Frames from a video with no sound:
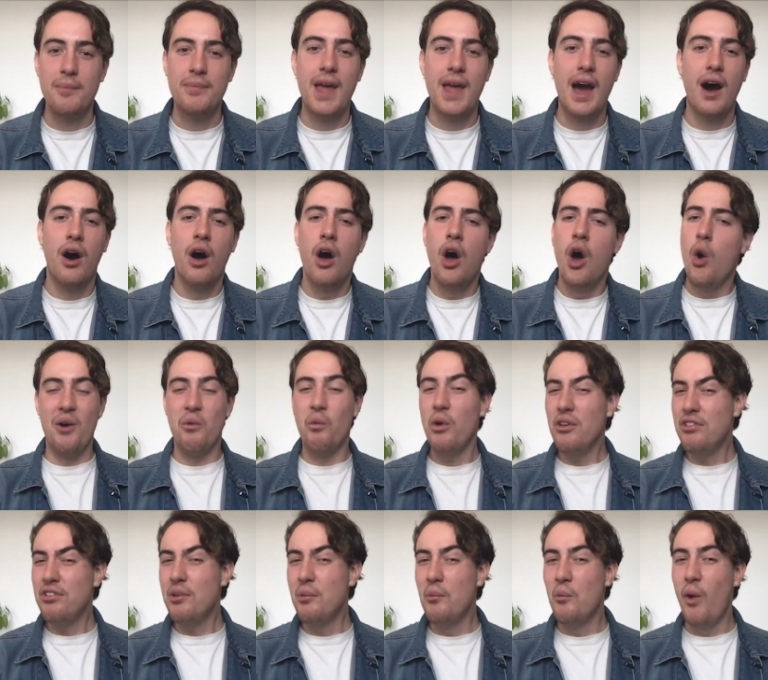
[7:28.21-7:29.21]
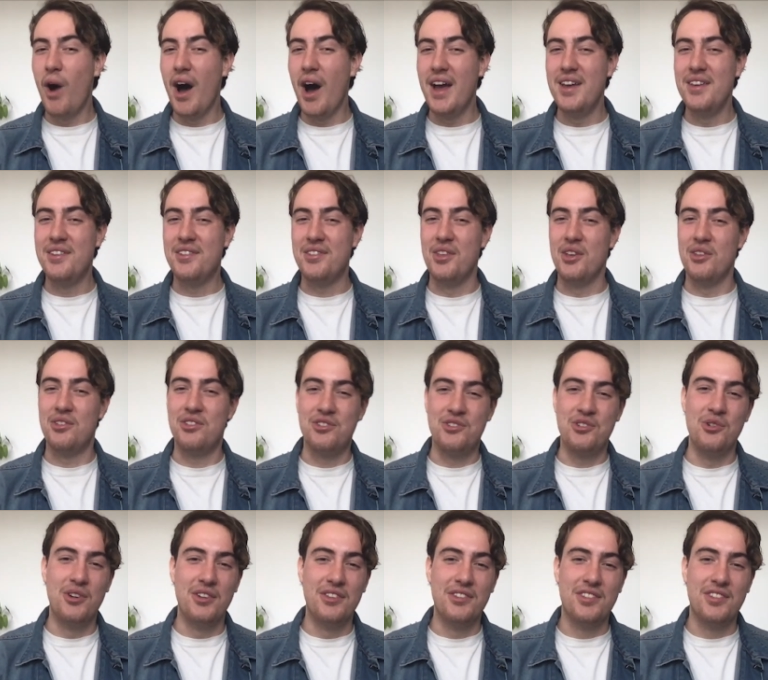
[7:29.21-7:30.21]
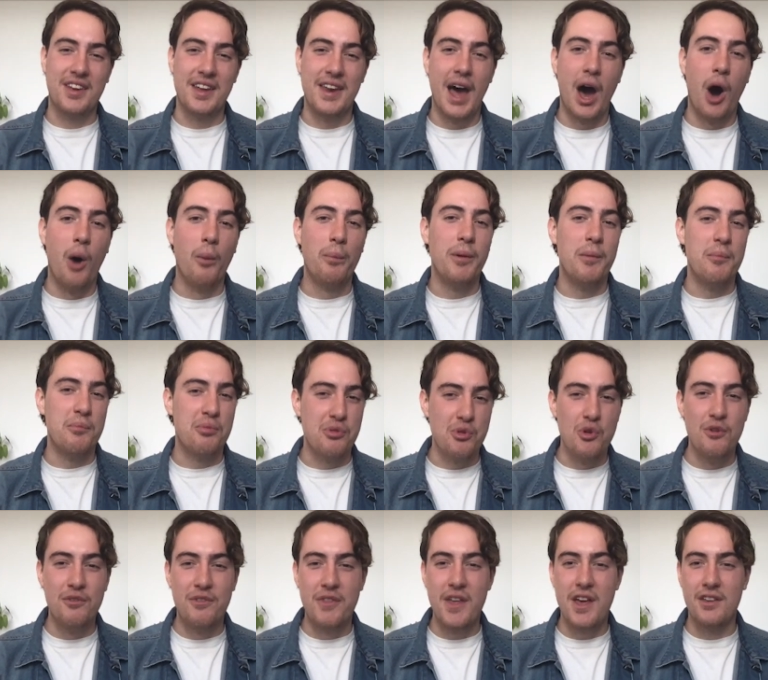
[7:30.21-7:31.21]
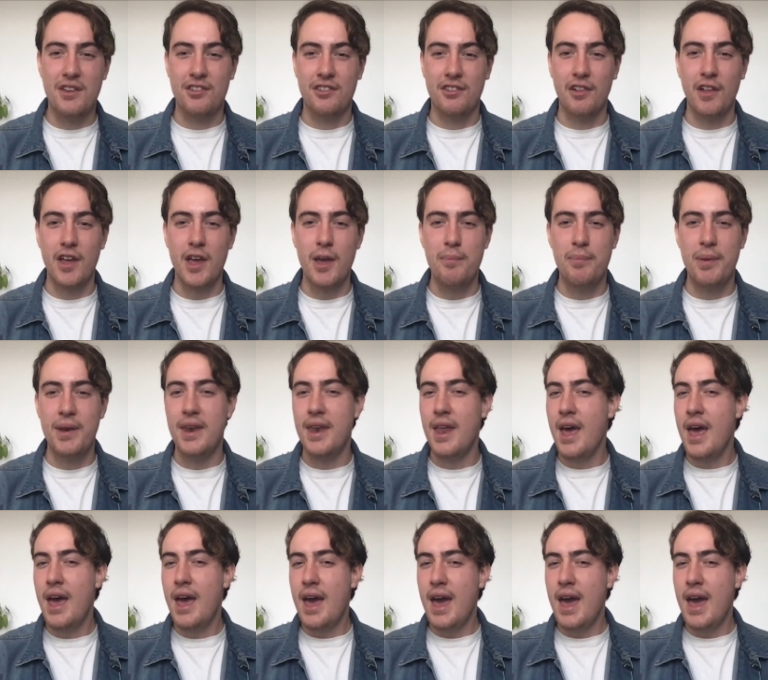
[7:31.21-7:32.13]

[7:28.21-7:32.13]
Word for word: Now, what are some ways that students can help improve their sleep and